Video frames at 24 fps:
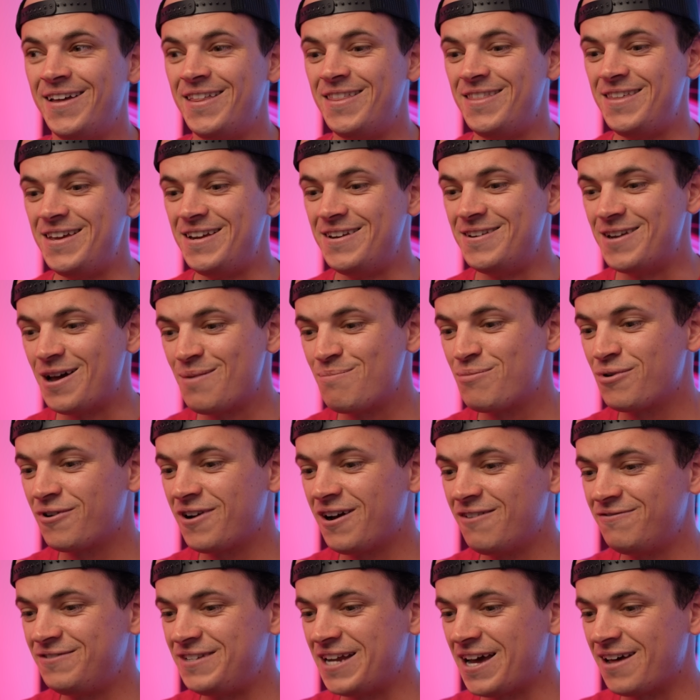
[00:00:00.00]
the number
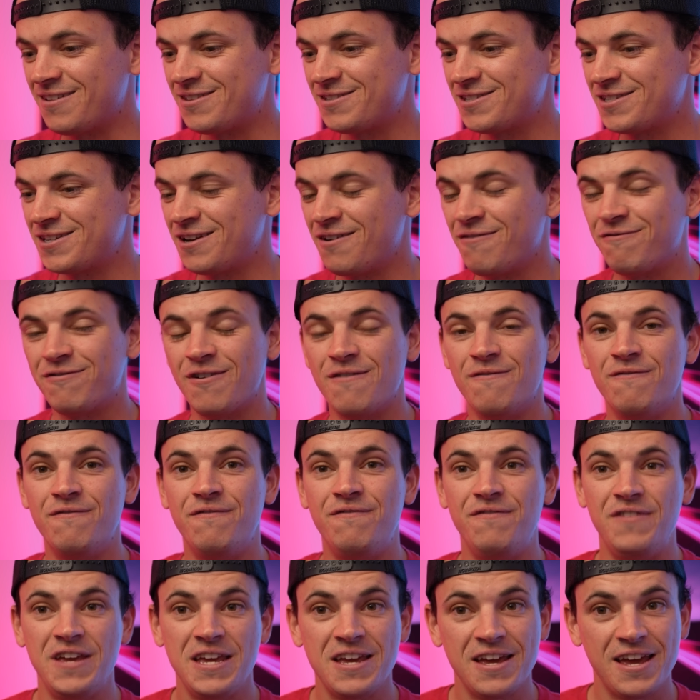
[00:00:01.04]
of deaths from
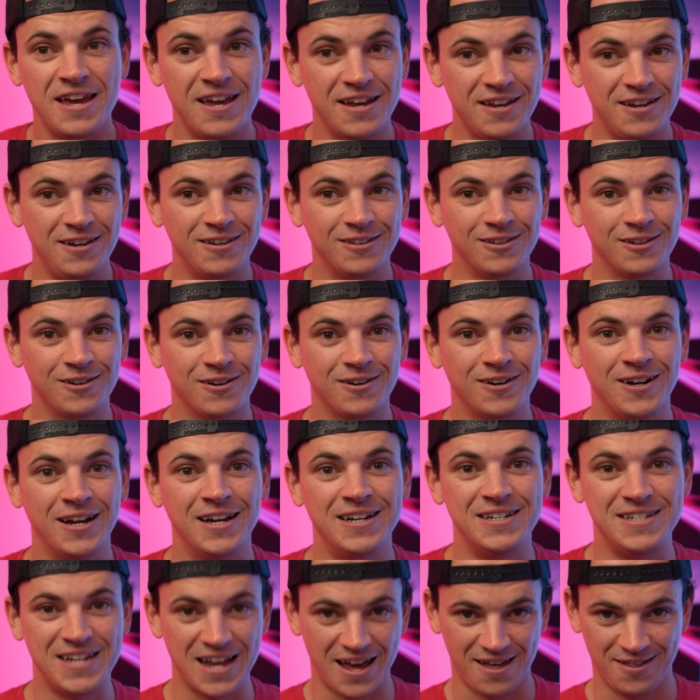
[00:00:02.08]
vehicular
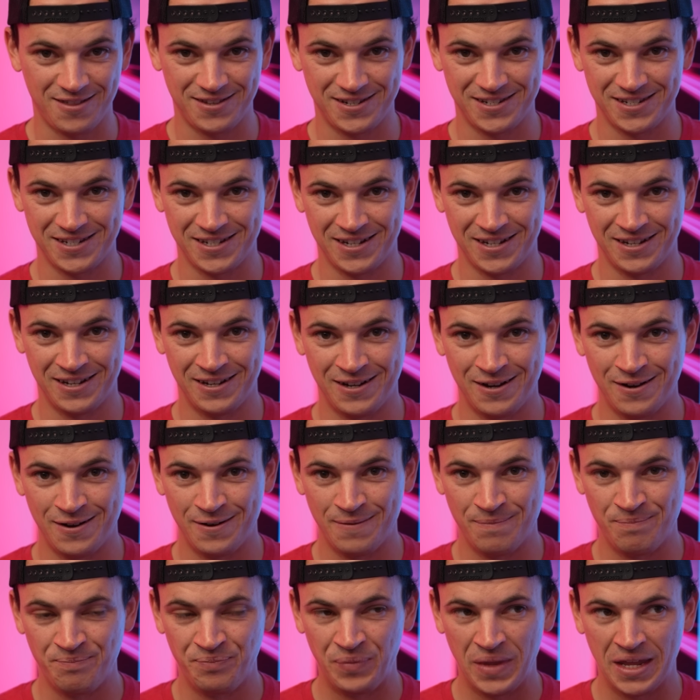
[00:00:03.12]
deaths.
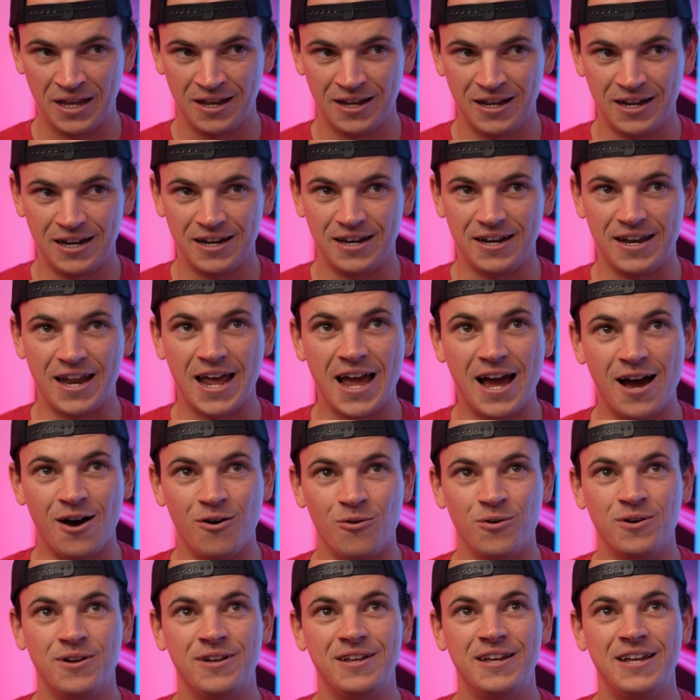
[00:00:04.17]

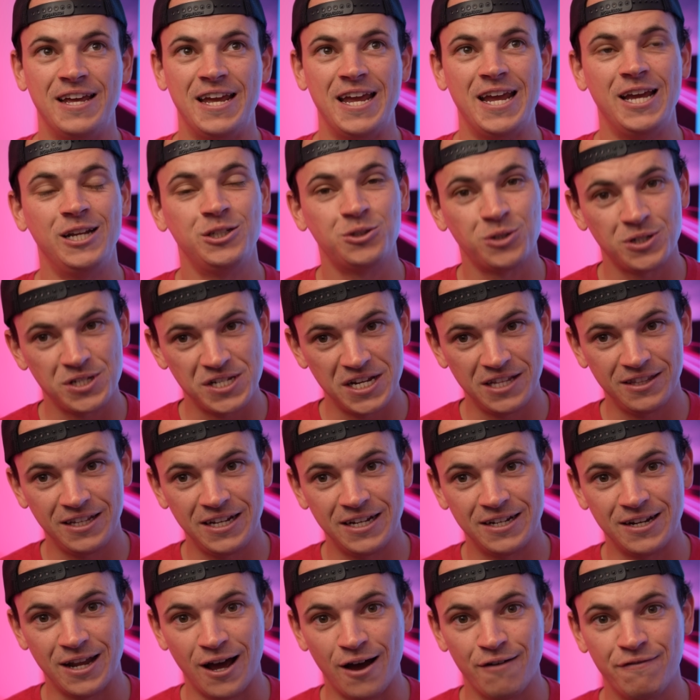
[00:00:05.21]
Now, interestingly
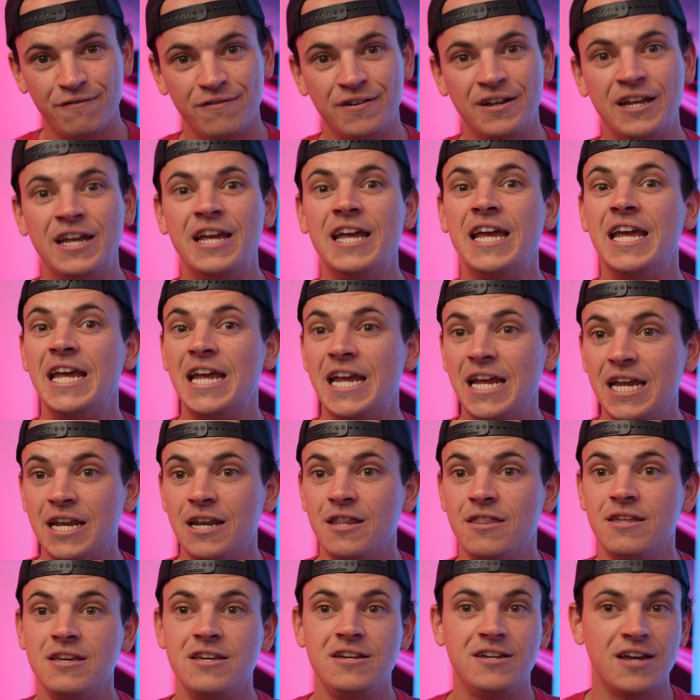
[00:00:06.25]
enough, in
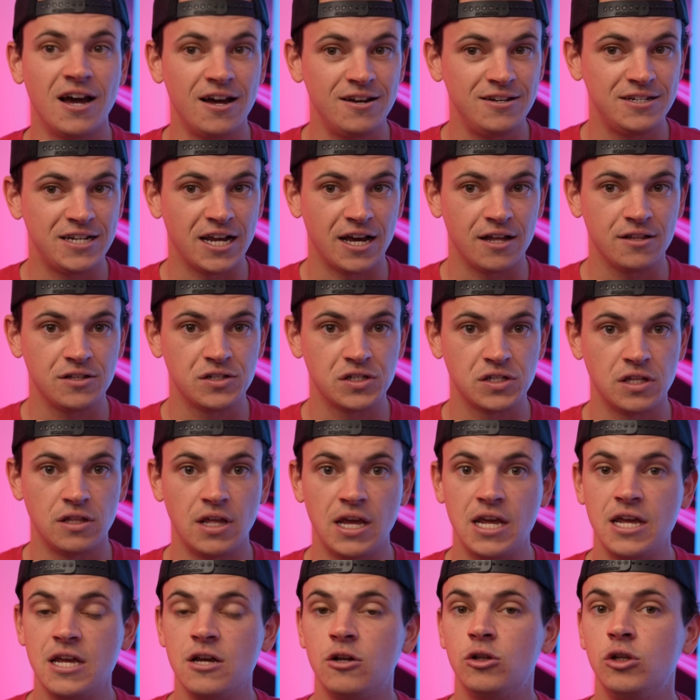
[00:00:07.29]
the gun deaths,
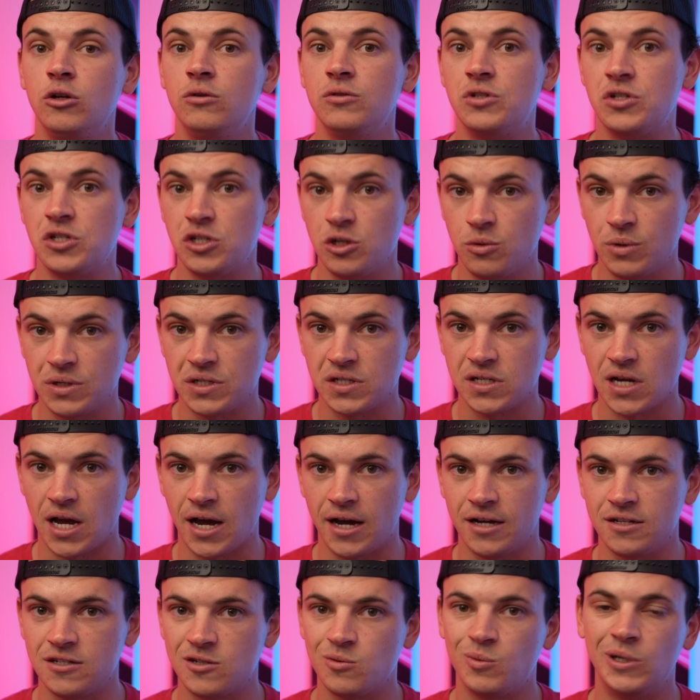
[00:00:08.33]
they include
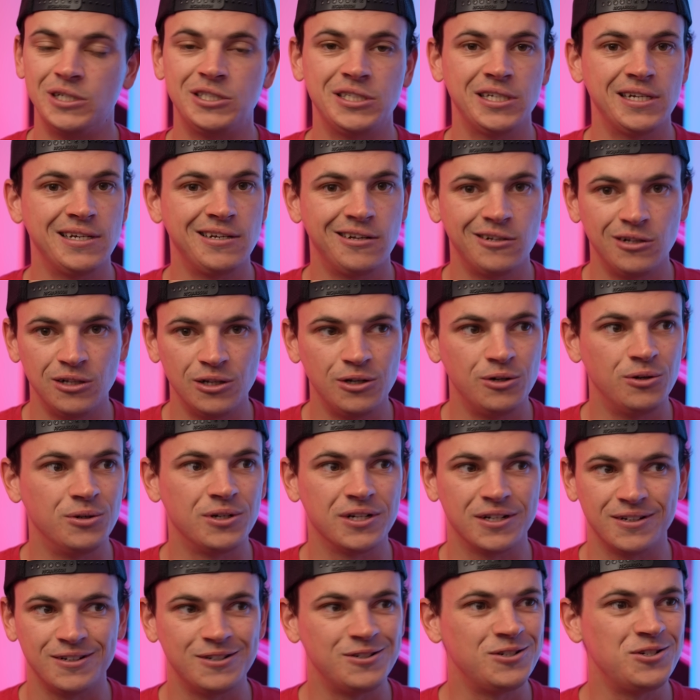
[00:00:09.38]
suicides, which
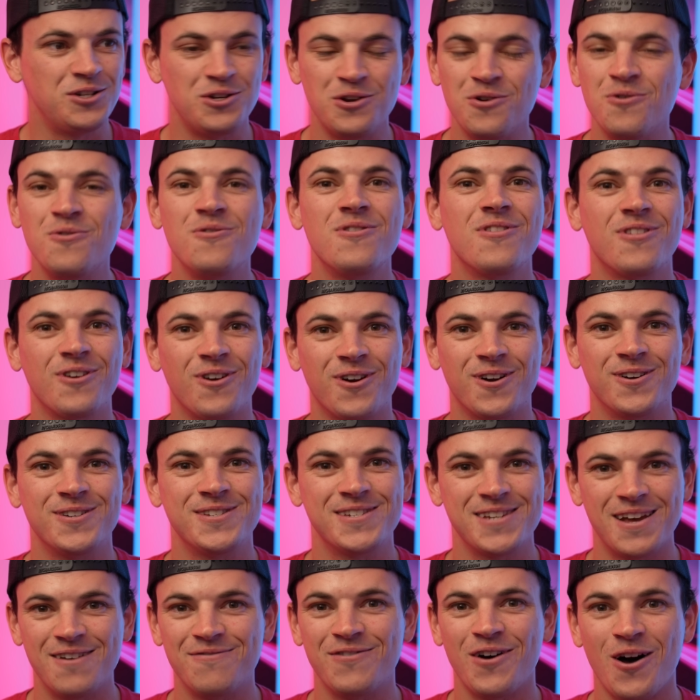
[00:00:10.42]
include two
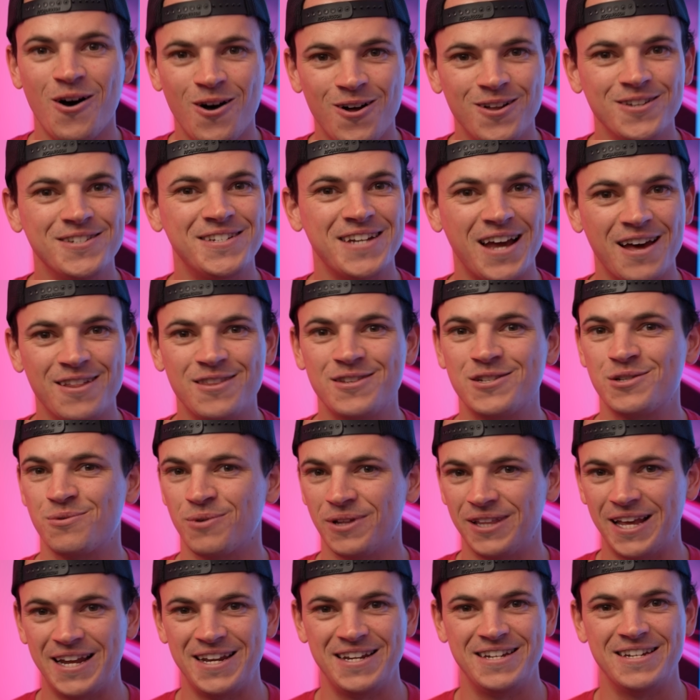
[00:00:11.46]
thirds of all deaths
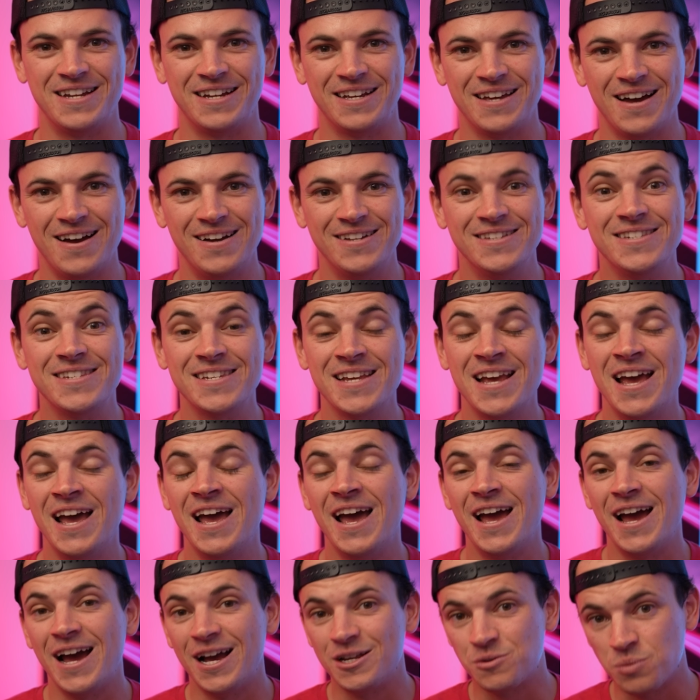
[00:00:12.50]
relating to guns,
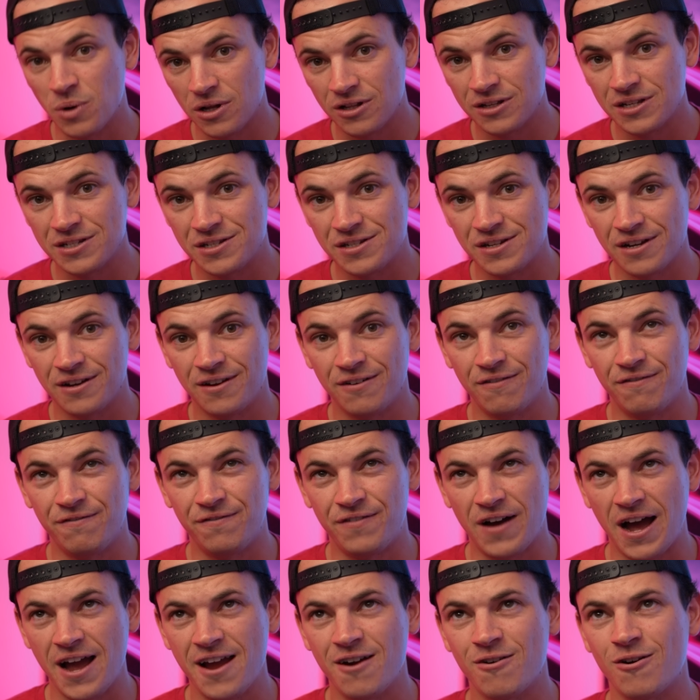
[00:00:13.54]
as well as
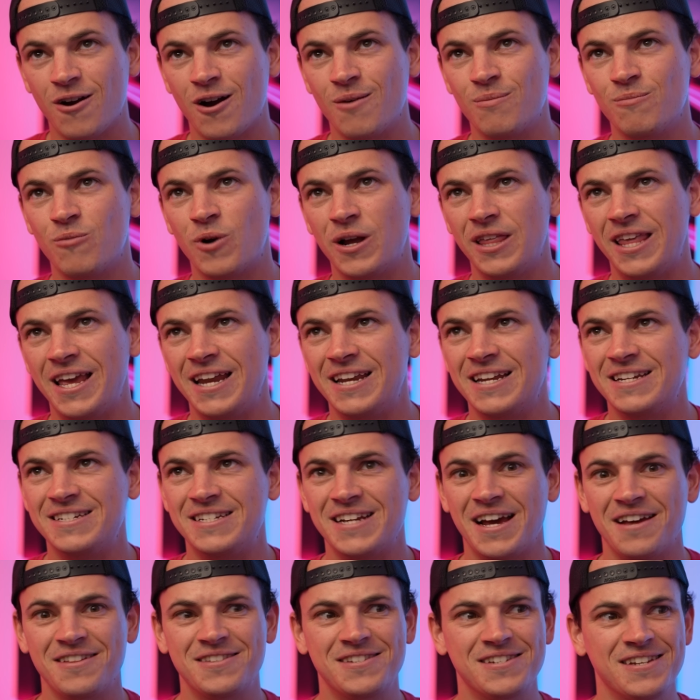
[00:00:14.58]
firearm related
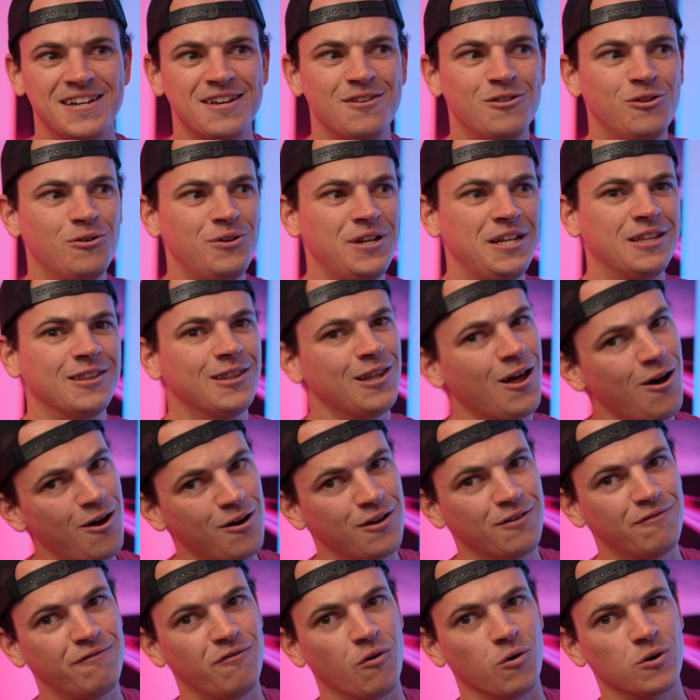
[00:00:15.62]
deaths, including law
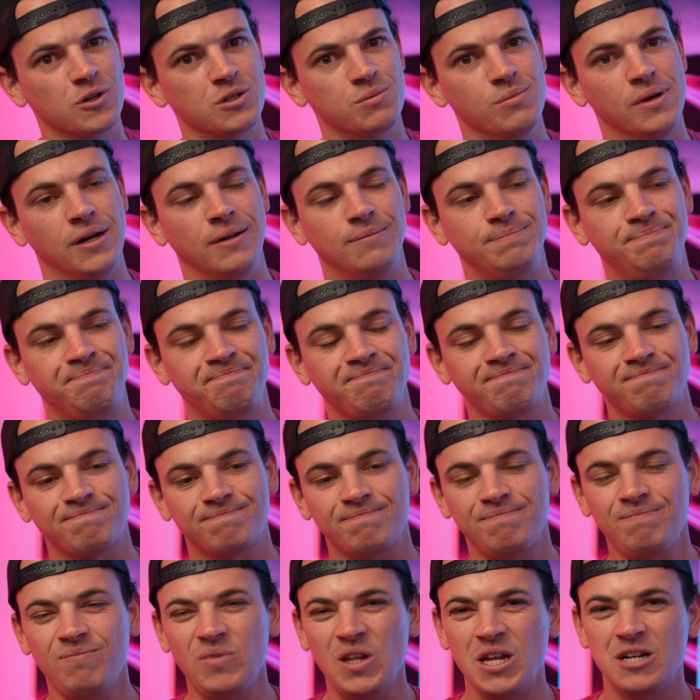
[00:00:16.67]
enforcement.
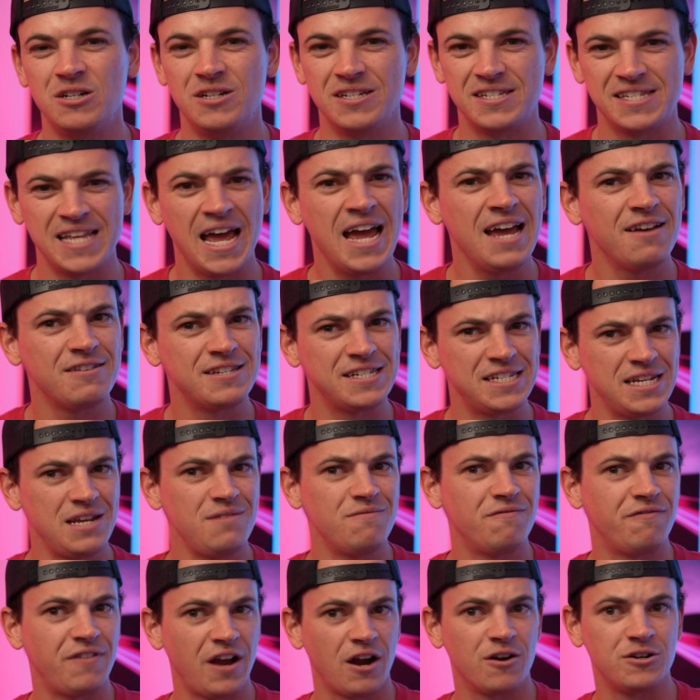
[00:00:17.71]
Does that
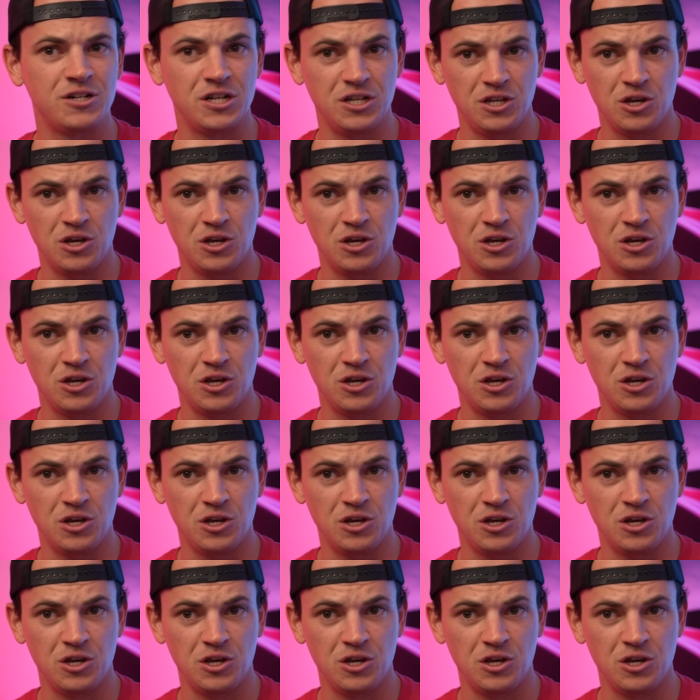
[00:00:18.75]
seem fair to